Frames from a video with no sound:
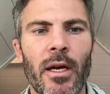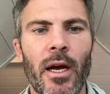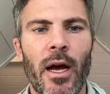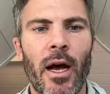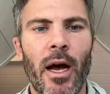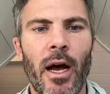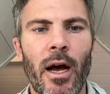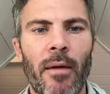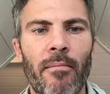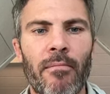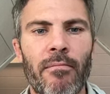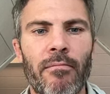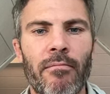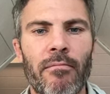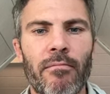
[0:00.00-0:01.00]

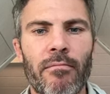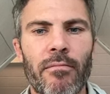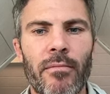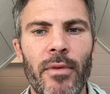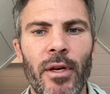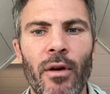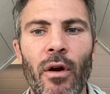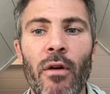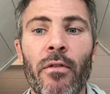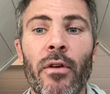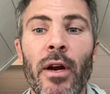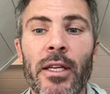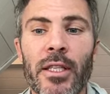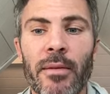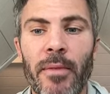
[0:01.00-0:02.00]

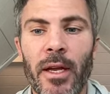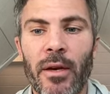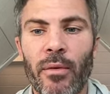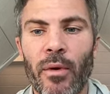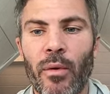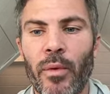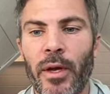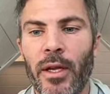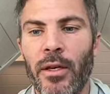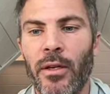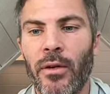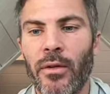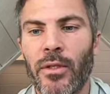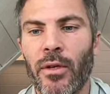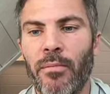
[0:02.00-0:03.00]
Overestimating what we can
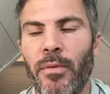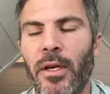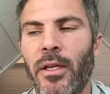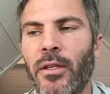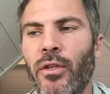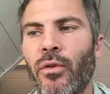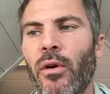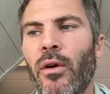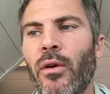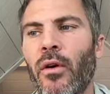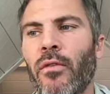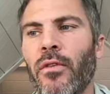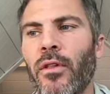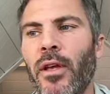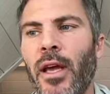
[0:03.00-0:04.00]
do. So being too
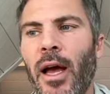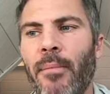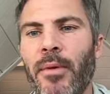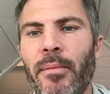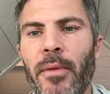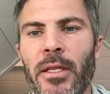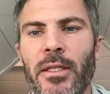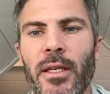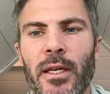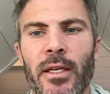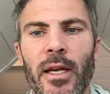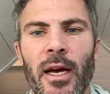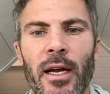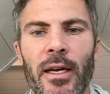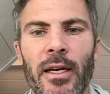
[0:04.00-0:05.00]
overly optimistic,
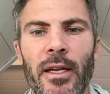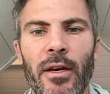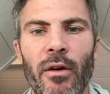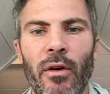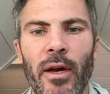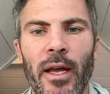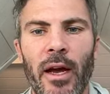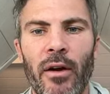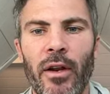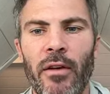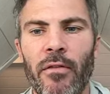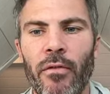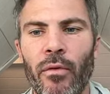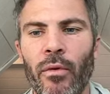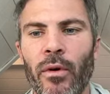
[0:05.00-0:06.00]
not, accounting
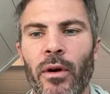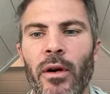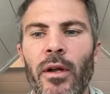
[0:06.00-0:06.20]
for